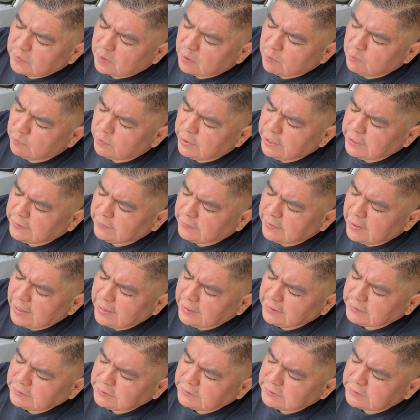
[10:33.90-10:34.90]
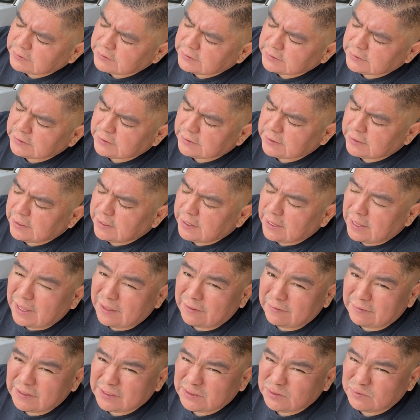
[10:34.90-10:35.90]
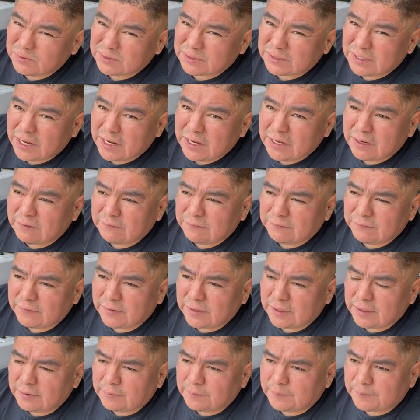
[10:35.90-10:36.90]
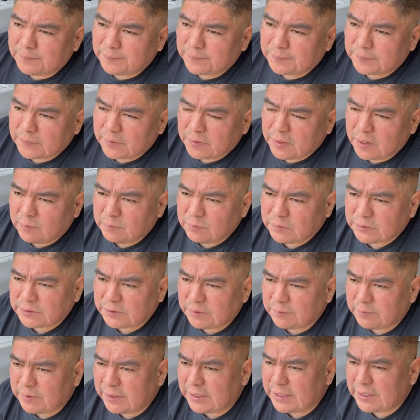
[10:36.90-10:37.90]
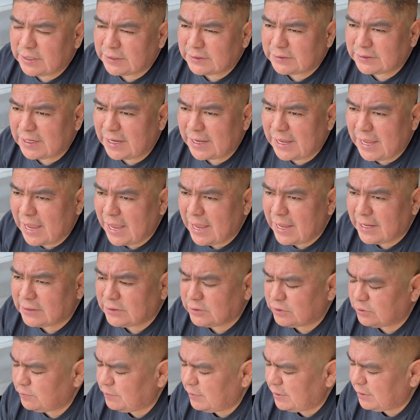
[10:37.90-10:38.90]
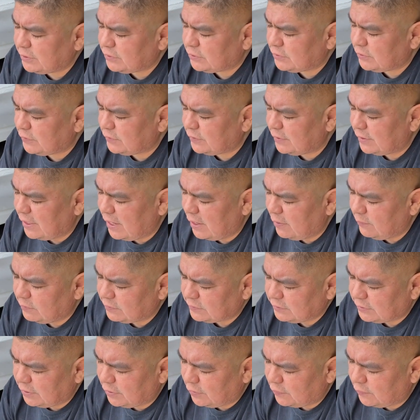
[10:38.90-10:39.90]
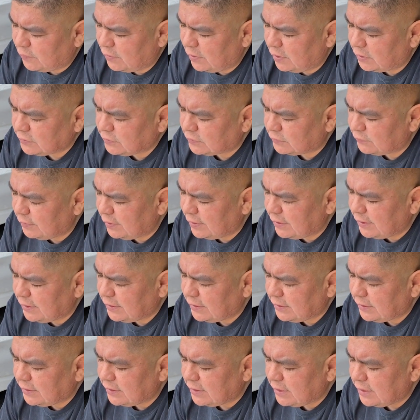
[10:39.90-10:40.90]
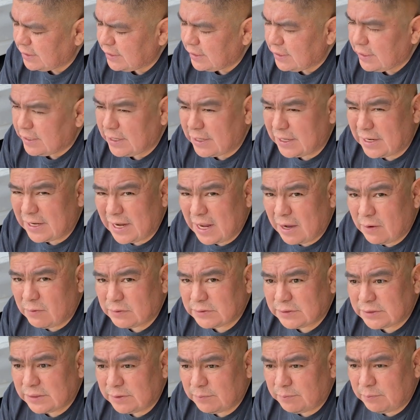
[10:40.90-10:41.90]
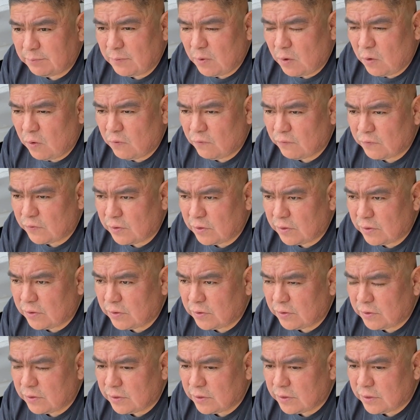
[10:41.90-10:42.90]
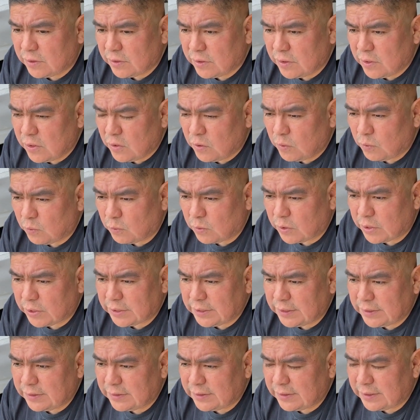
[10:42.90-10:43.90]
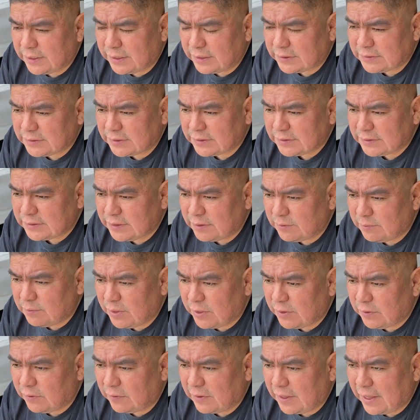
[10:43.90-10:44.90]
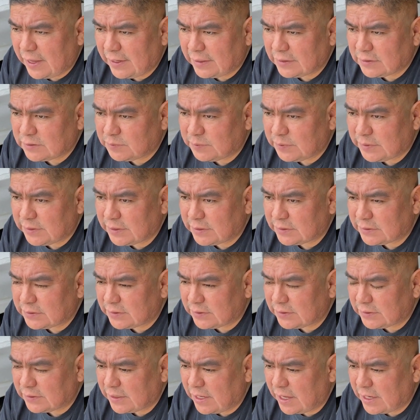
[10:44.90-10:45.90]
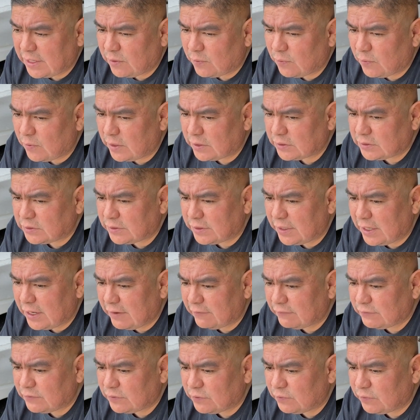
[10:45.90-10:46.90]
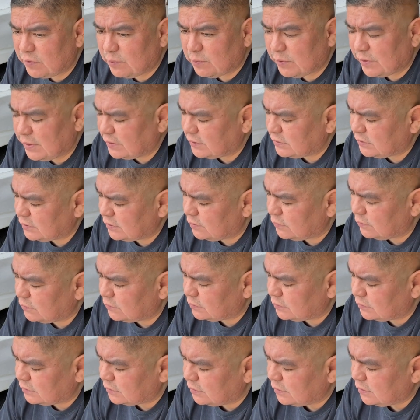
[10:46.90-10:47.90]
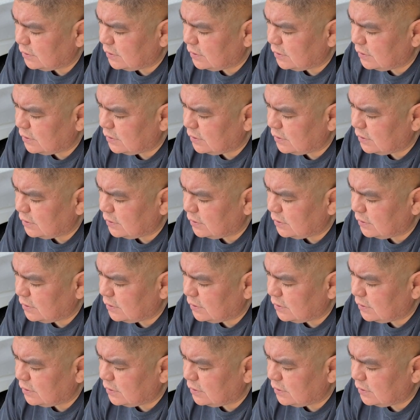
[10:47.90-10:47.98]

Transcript: brake lines, and this was kind of cumbersome because I had to make sure that I wasn't cross-threading and I wasn't overworking the existing metal lines, because I didn't want to have to replace those.